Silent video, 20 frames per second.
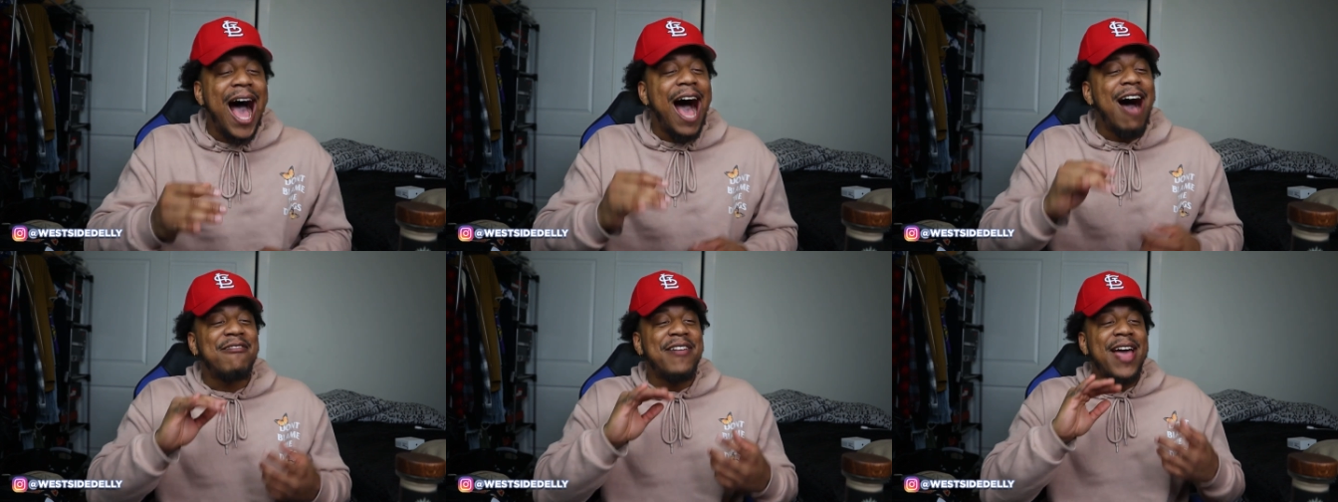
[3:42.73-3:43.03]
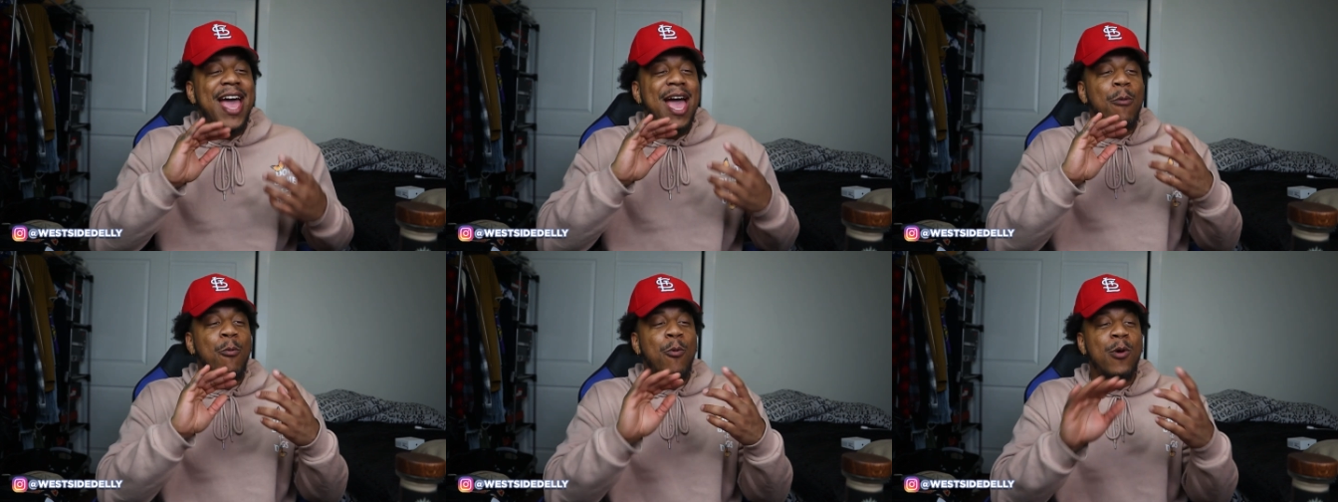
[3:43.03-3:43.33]
I
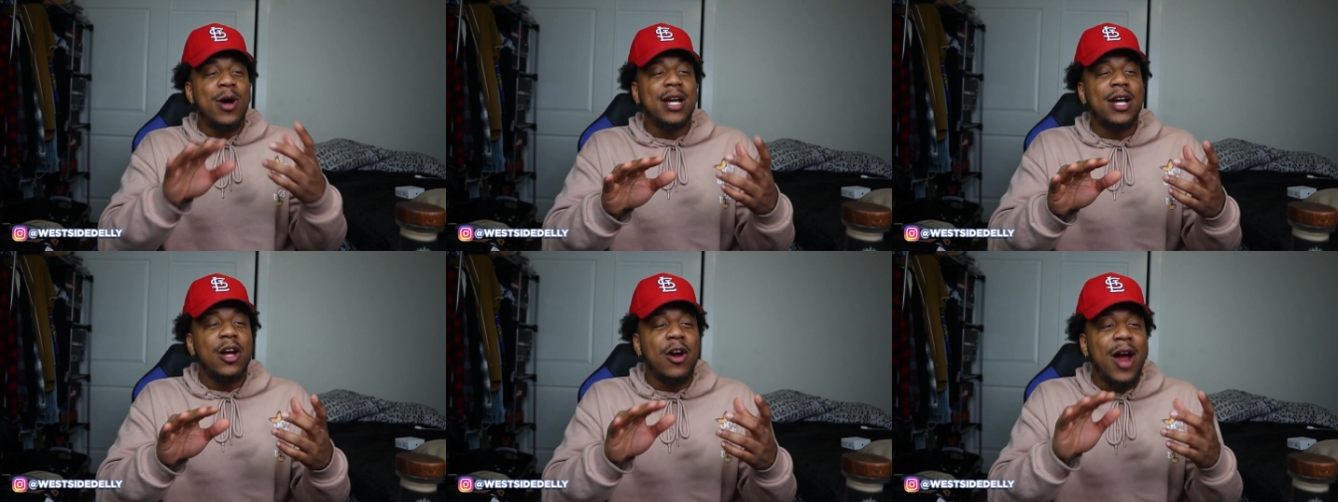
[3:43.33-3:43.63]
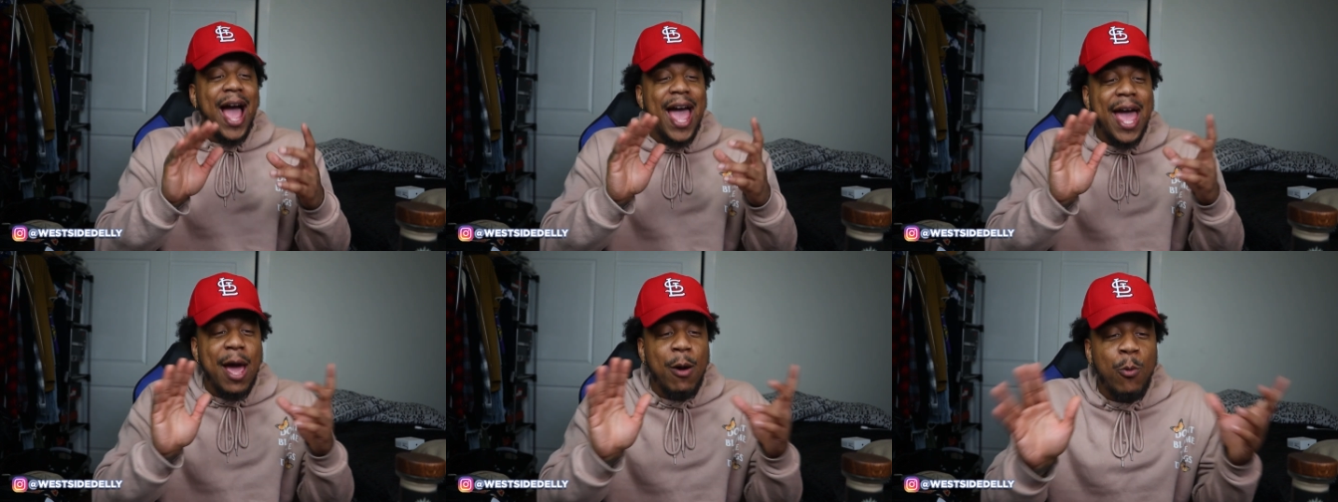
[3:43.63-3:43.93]
had one
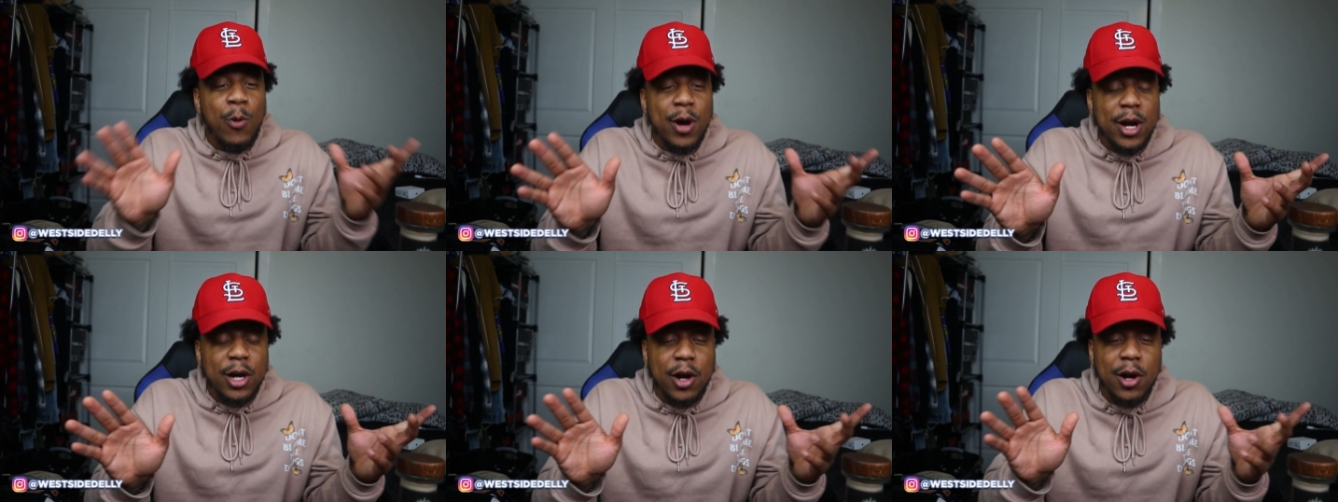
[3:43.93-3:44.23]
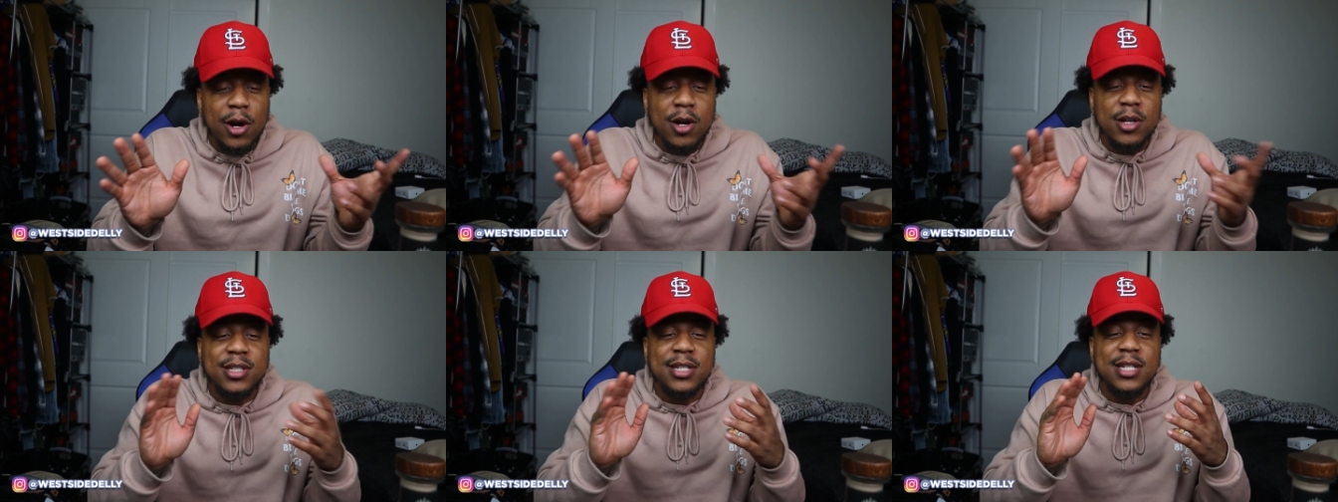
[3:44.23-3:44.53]

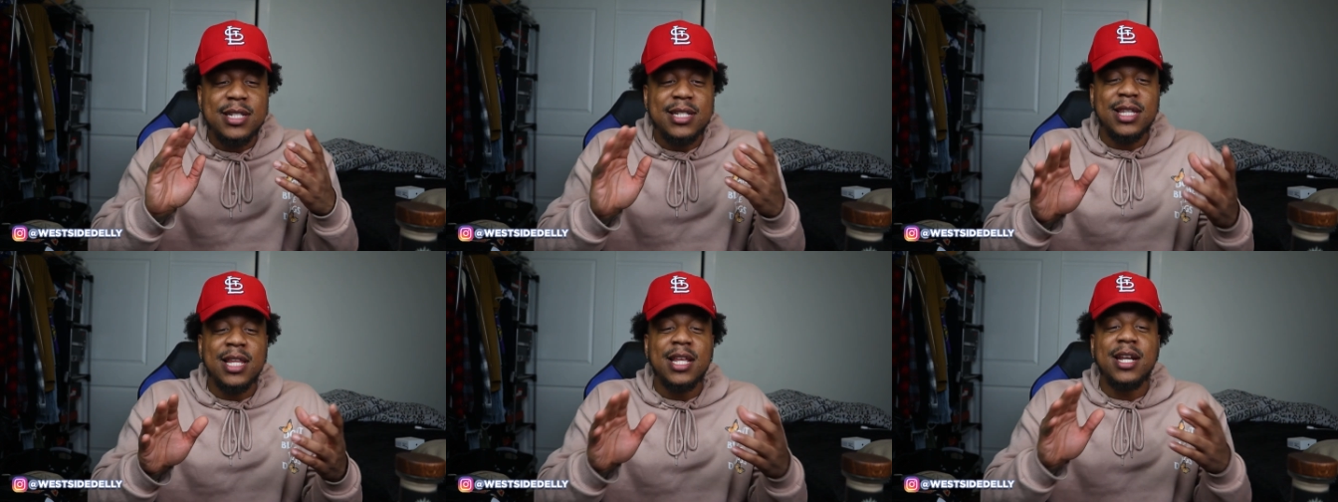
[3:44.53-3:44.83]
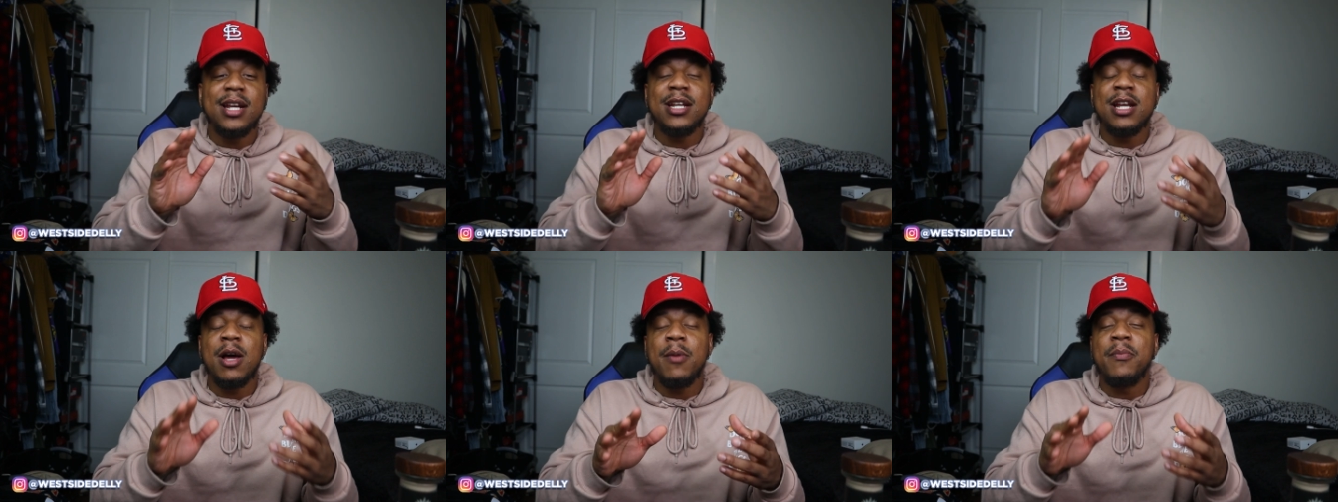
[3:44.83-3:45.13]
girl, she
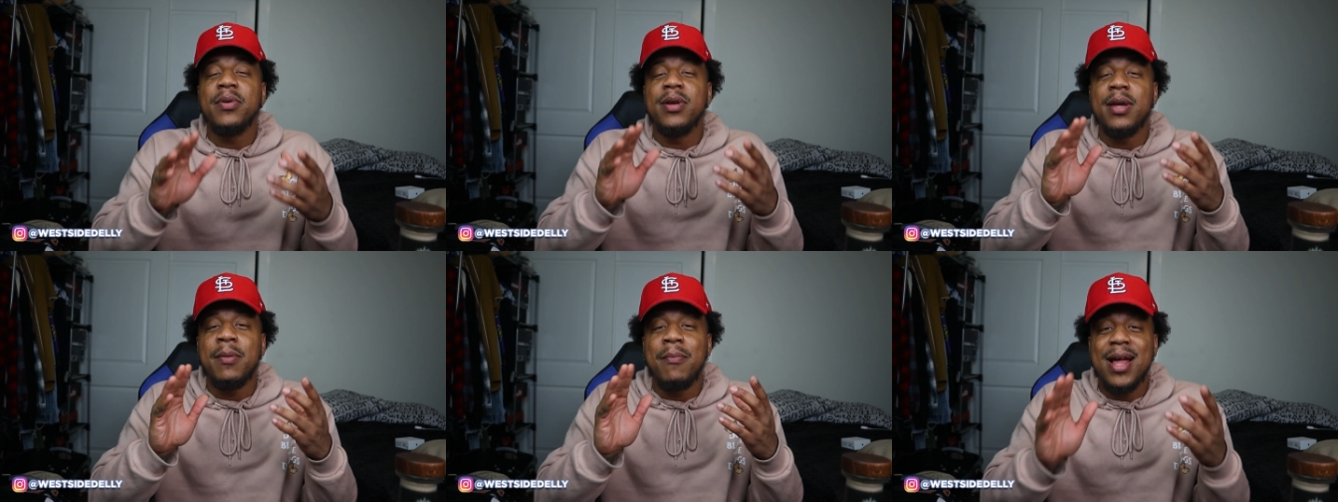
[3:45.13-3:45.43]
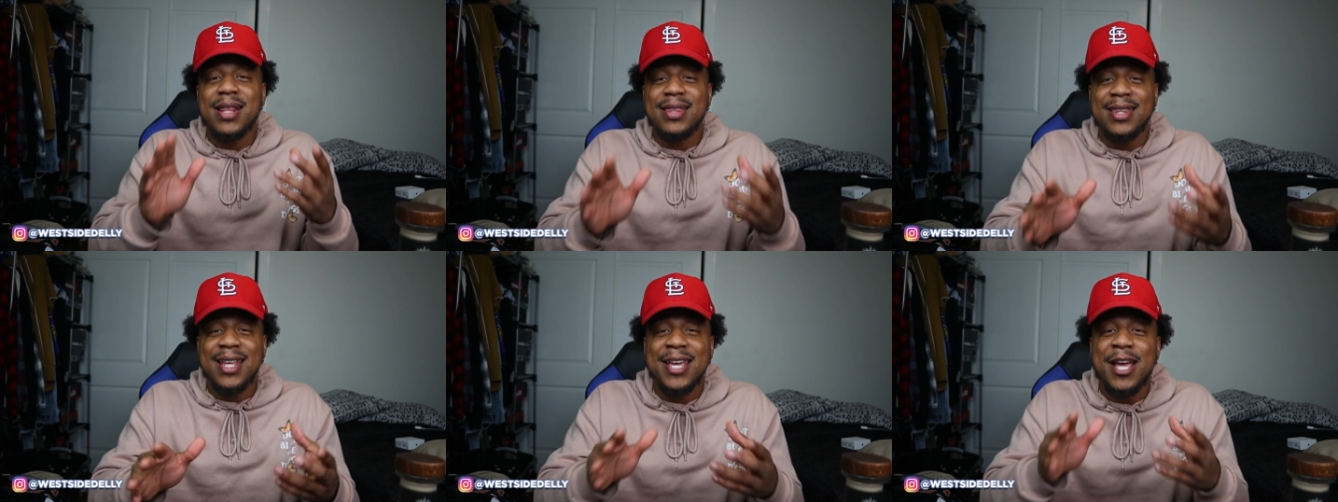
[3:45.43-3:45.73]
slid a number in
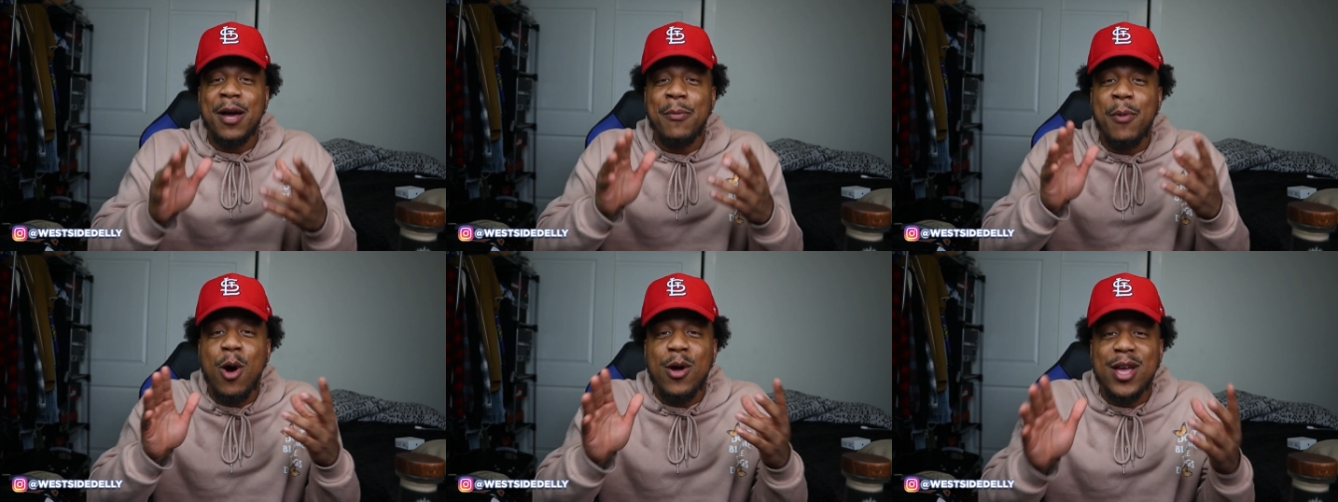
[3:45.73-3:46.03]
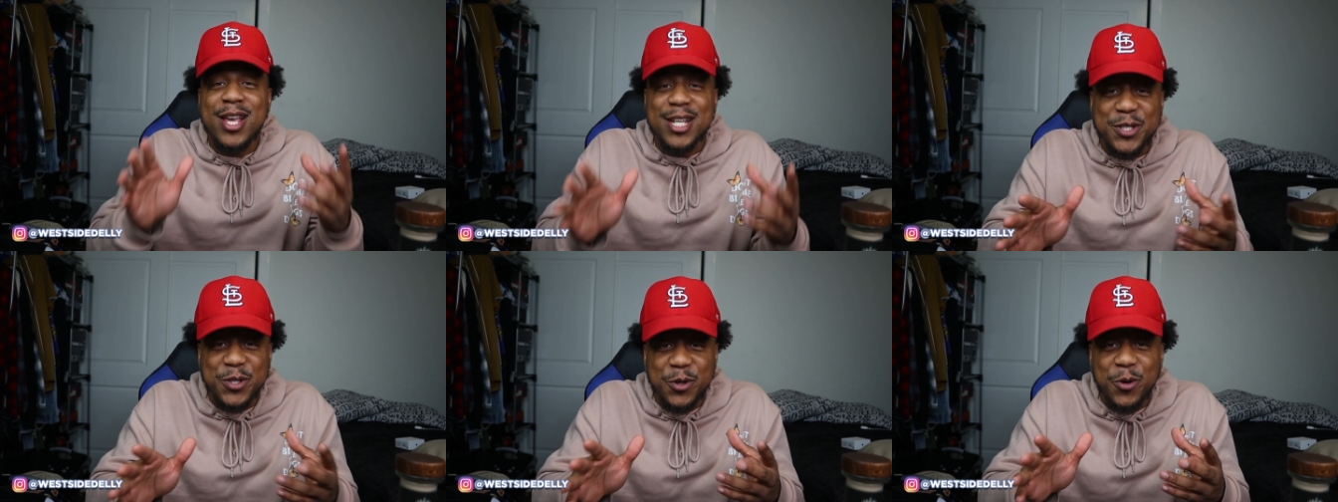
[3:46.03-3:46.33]
my DM on
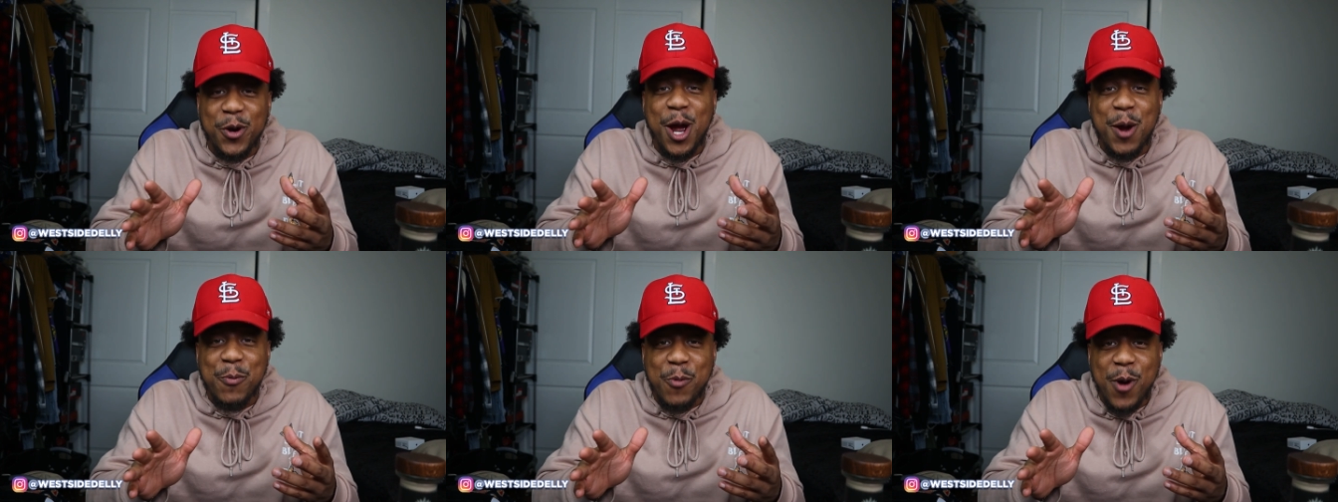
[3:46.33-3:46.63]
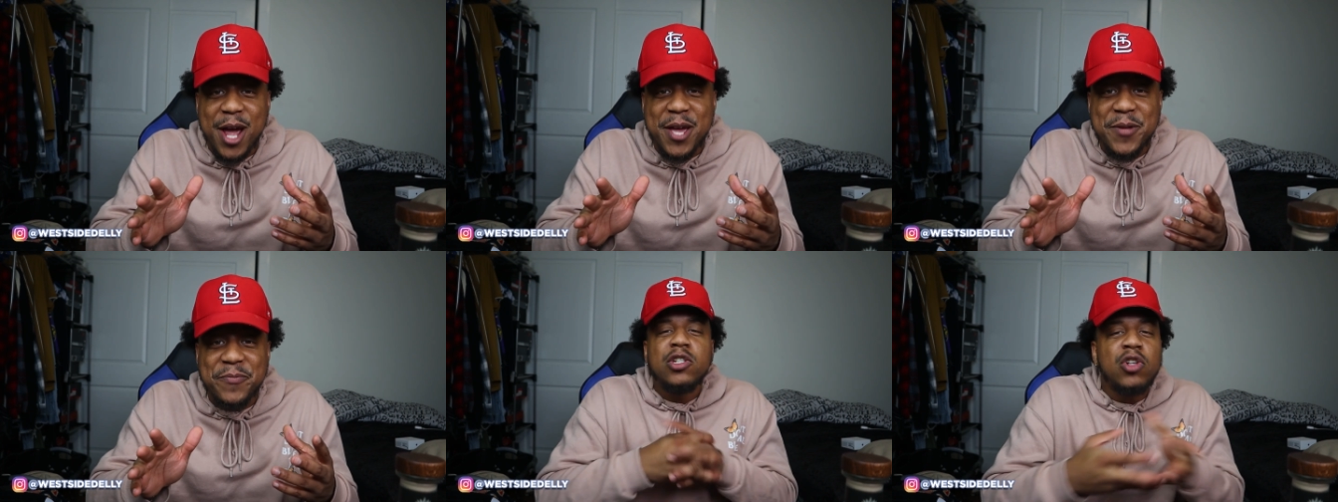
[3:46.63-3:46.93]
Instagram,
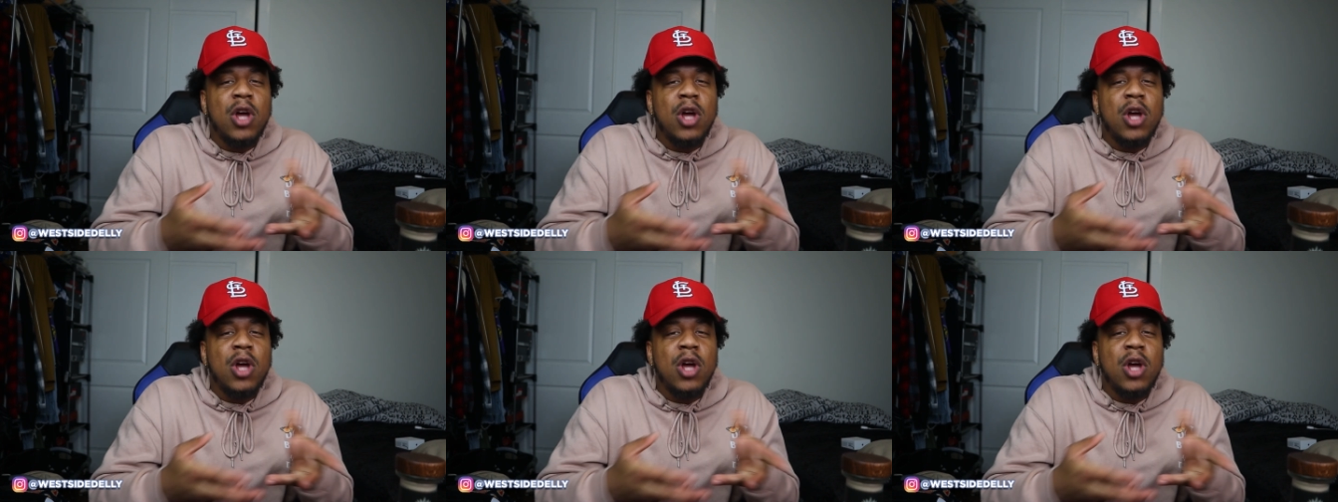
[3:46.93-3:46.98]
right?